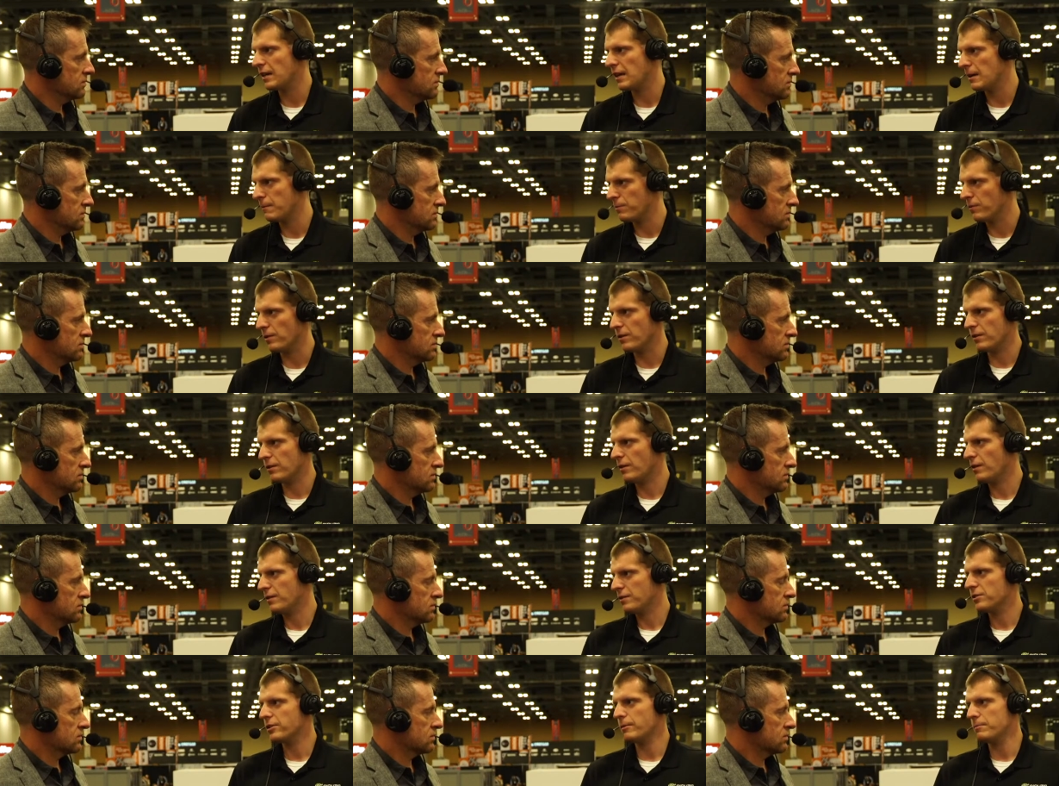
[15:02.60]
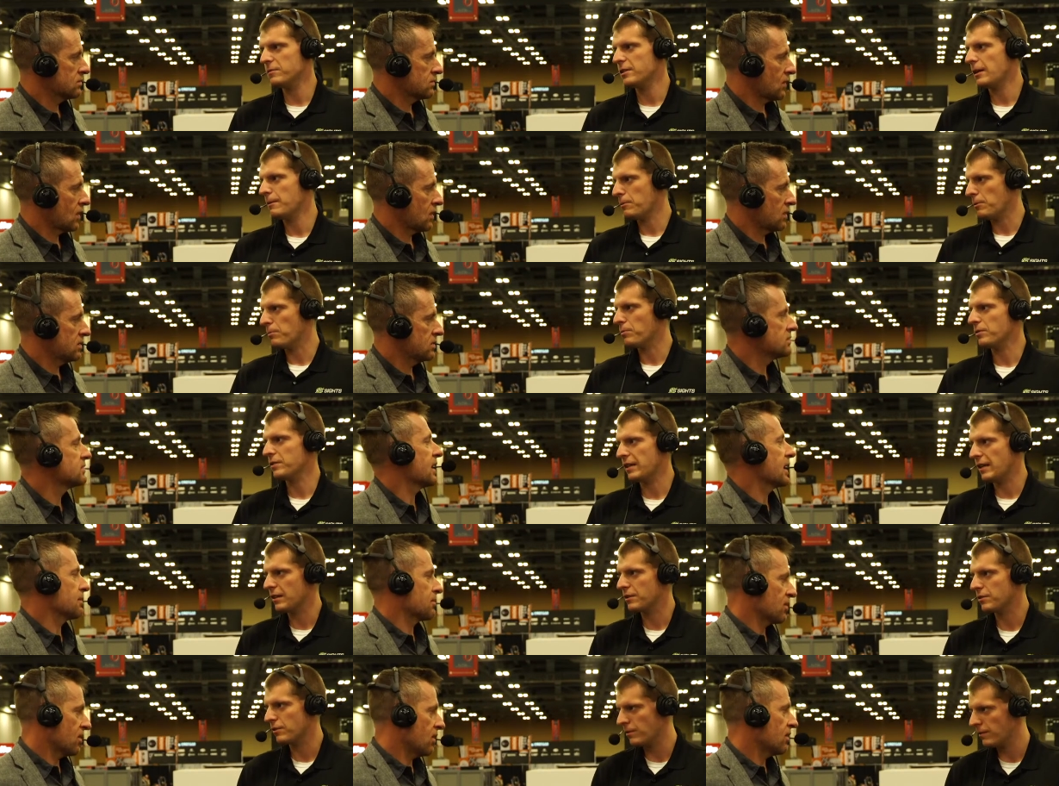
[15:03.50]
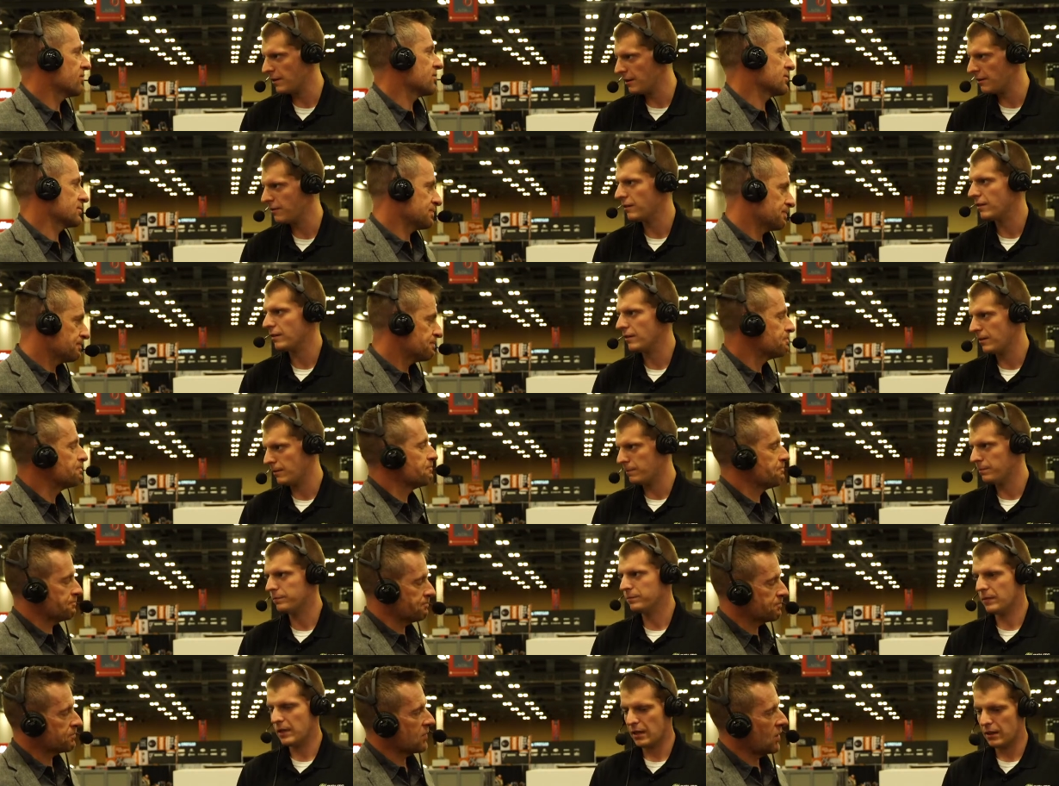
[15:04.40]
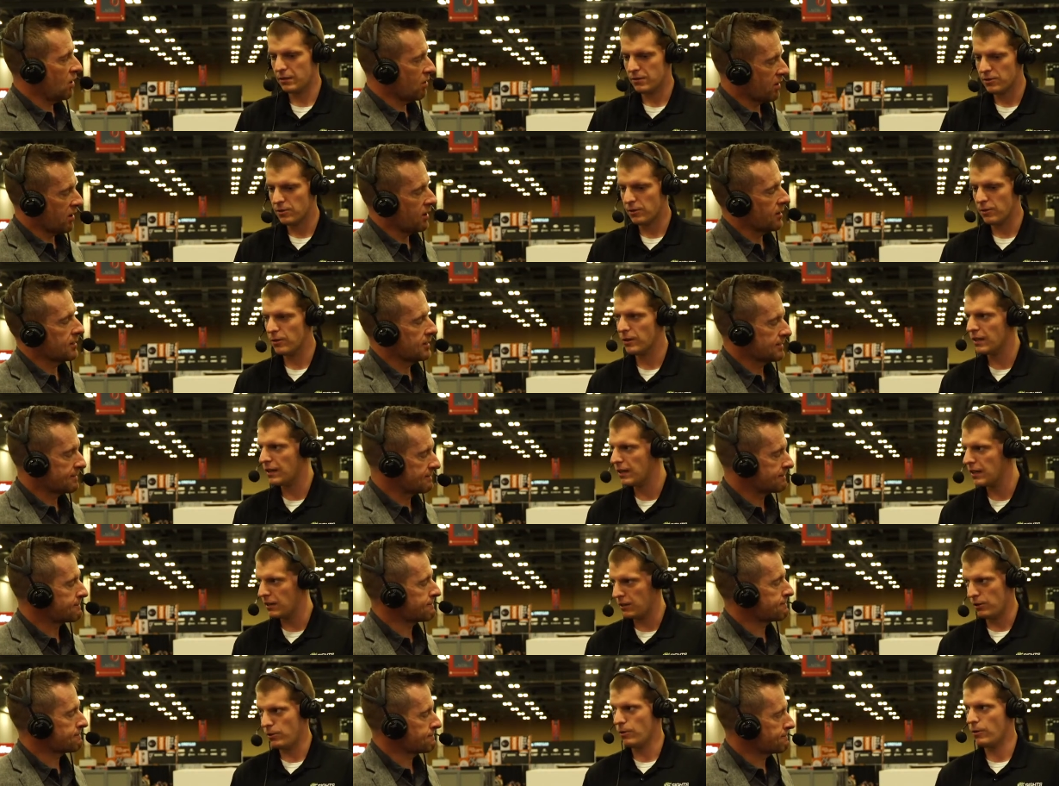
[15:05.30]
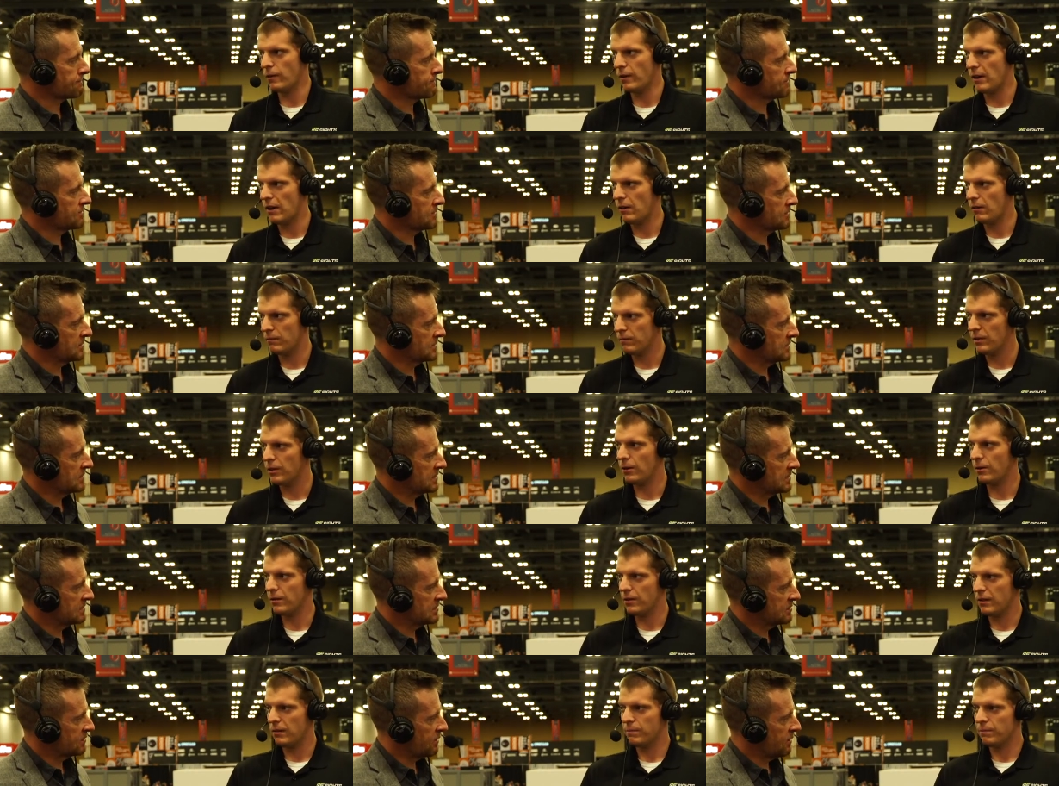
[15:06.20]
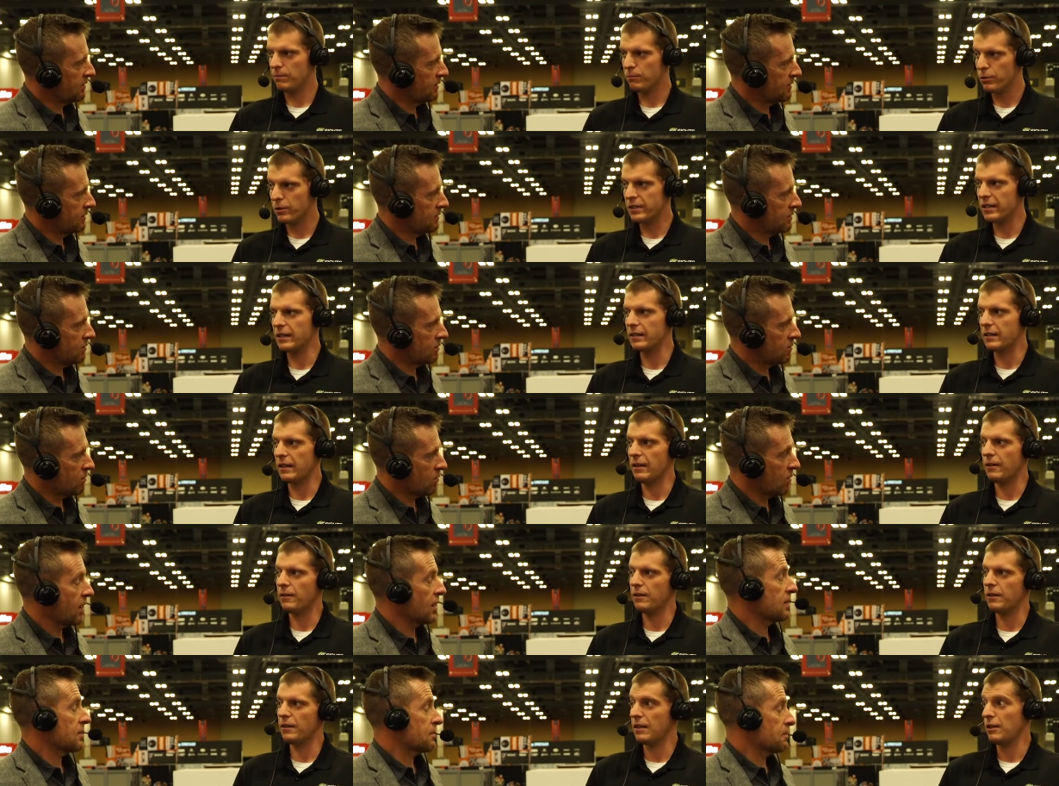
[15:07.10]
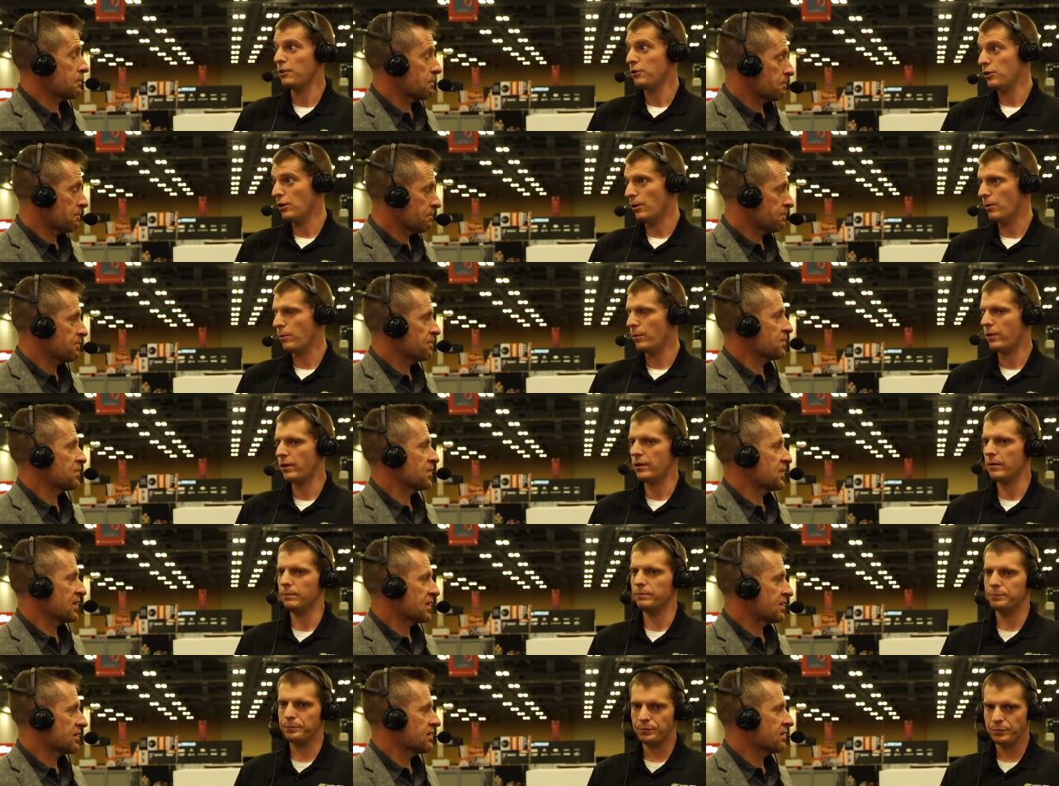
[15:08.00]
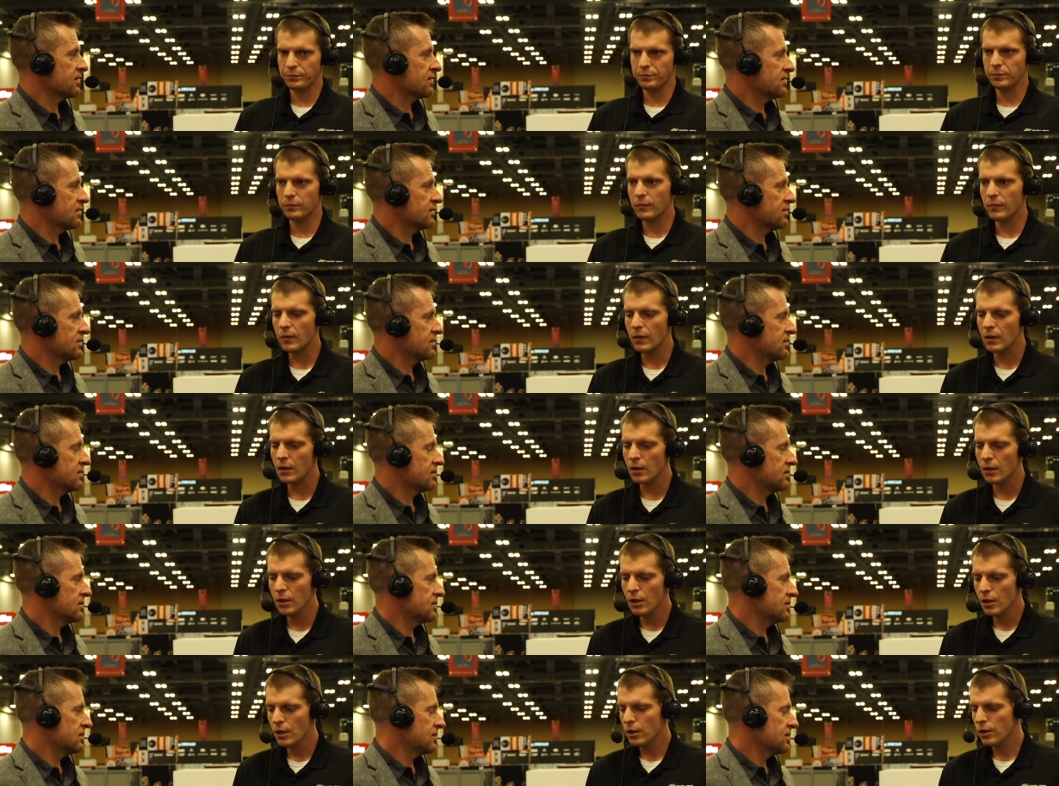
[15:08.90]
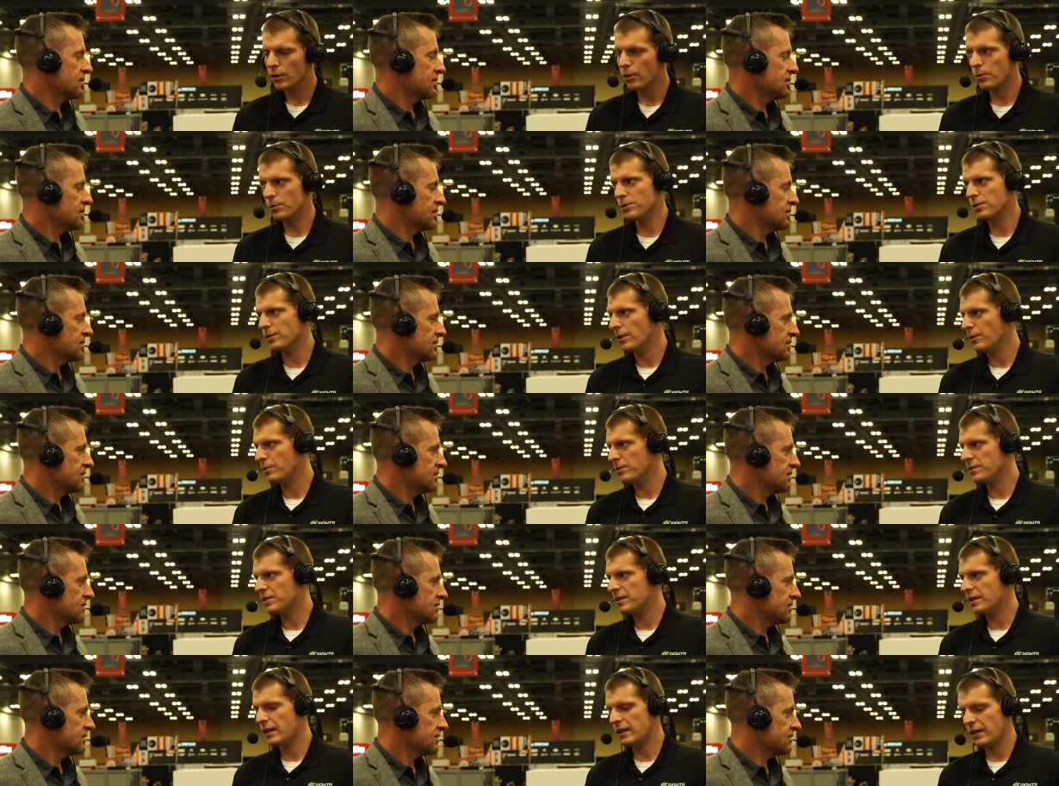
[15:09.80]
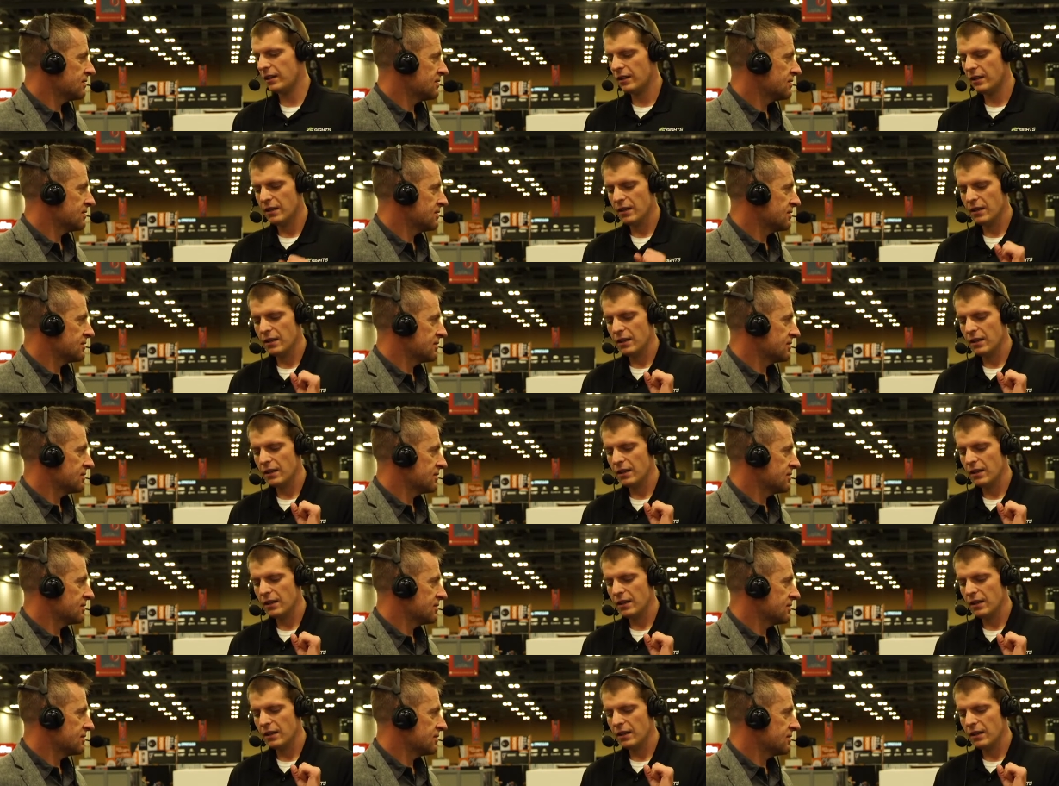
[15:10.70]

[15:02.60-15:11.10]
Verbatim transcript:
Speaker 1: tape or some type of protection around it. Yep. And so you can hit your, you know, protect the area that you don't want. Go slow and steady,